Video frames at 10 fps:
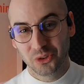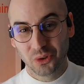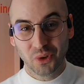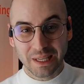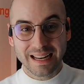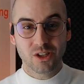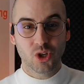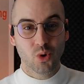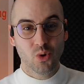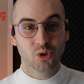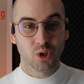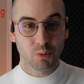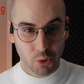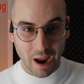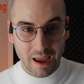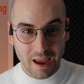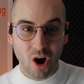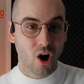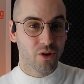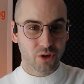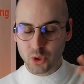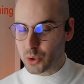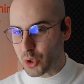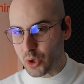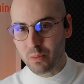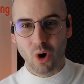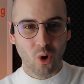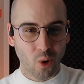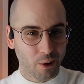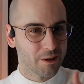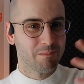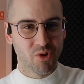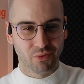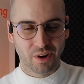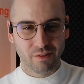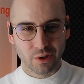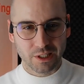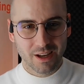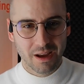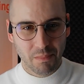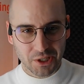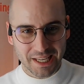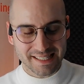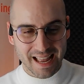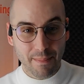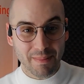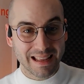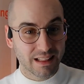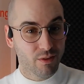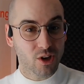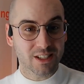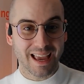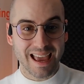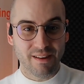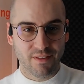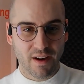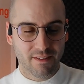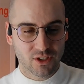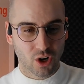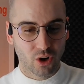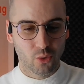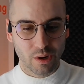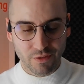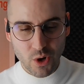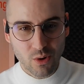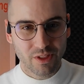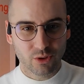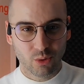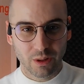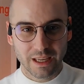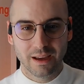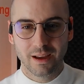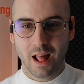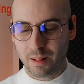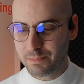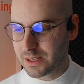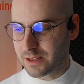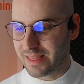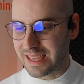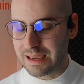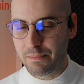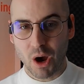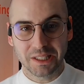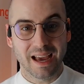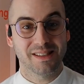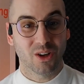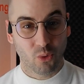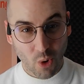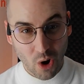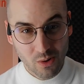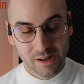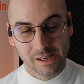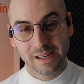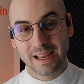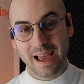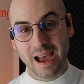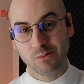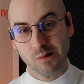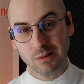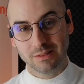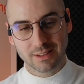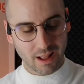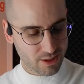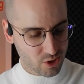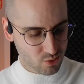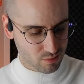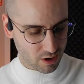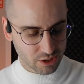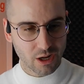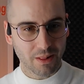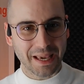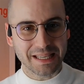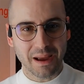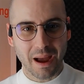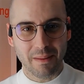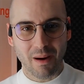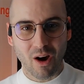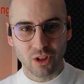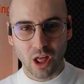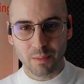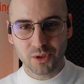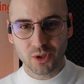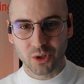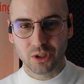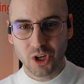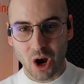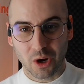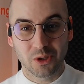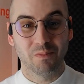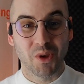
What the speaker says: Don't forget to subscribe on YouTube or your favorite podcast app and leave us a 5-star review. This really helps the podcast grow. I will tell you until next time on the Lobster Talks.